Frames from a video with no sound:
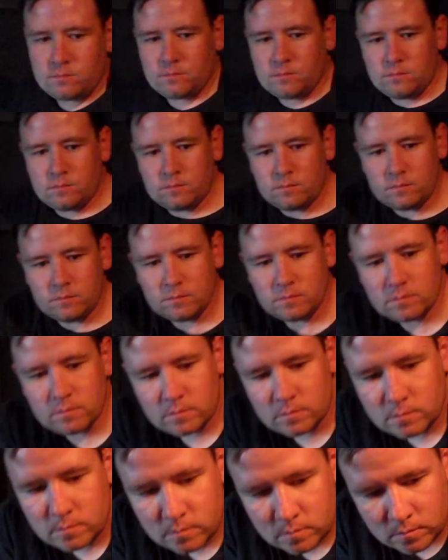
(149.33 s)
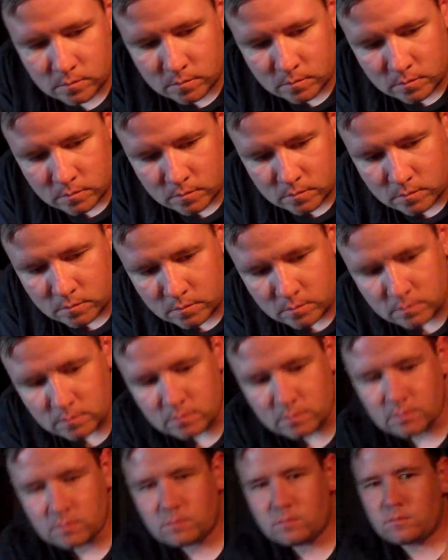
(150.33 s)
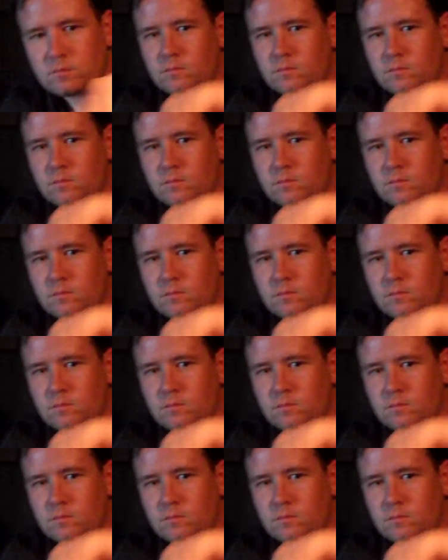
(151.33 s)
No one is speaking in this clip.